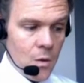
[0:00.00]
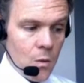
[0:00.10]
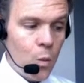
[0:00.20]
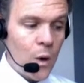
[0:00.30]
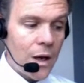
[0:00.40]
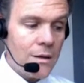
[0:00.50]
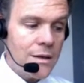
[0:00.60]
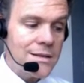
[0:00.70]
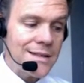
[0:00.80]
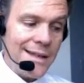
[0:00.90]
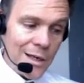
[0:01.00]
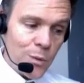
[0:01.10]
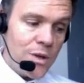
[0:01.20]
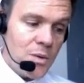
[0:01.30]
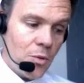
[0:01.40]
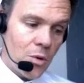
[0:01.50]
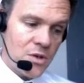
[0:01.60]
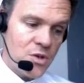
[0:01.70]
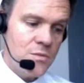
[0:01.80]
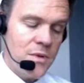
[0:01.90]
while it is equally
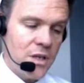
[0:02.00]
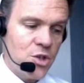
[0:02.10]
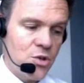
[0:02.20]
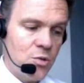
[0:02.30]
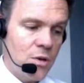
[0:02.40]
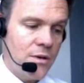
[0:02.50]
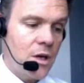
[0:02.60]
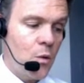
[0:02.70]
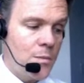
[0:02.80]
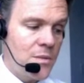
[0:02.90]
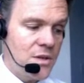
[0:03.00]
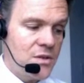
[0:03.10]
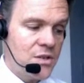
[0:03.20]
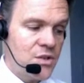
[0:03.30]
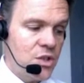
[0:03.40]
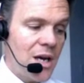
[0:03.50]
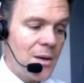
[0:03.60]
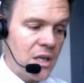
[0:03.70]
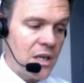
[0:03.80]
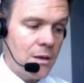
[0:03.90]
important to make sure the equipment does not
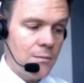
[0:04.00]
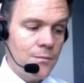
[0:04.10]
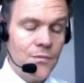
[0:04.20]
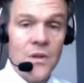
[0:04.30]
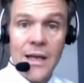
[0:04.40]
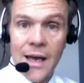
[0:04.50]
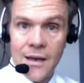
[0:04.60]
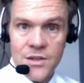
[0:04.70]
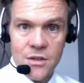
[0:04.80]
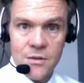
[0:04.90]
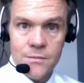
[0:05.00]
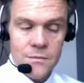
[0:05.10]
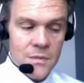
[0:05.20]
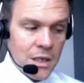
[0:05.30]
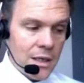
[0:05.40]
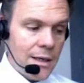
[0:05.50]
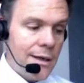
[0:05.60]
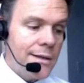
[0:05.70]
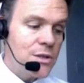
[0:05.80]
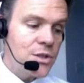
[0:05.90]
become the answer.
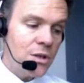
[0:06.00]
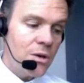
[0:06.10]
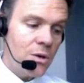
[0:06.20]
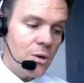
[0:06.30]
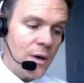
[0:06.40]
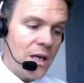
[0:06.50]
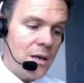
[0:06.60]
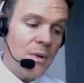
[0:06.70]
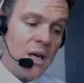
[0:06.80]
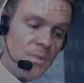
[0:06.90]
So it might be